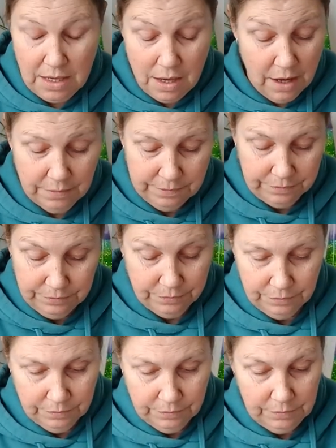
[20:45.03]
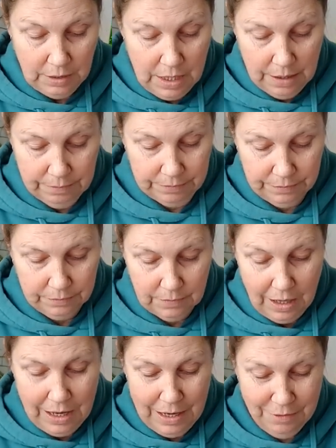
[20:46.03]
Yeah, yeah,
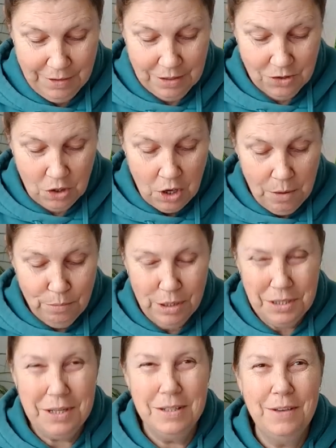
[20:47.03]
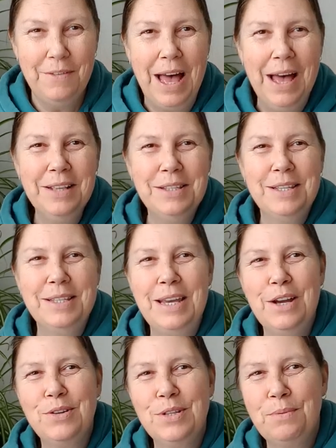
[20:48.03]
I love this. Princess of Hearts is
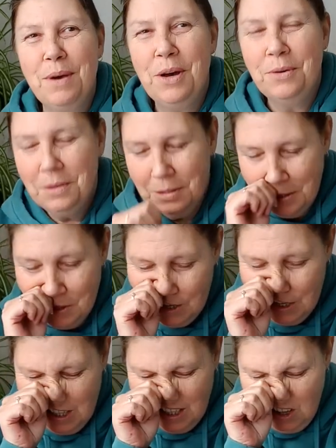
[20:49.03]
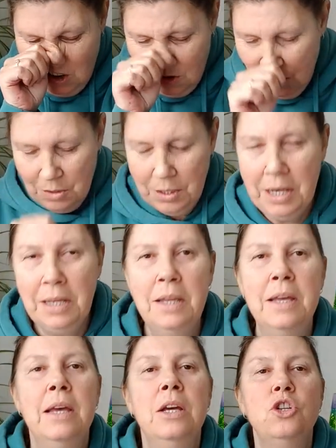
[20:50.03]
here as well. So this is you learning
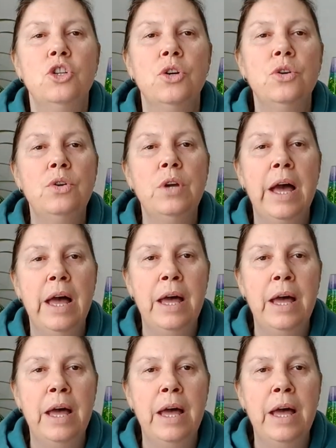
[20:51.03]
to,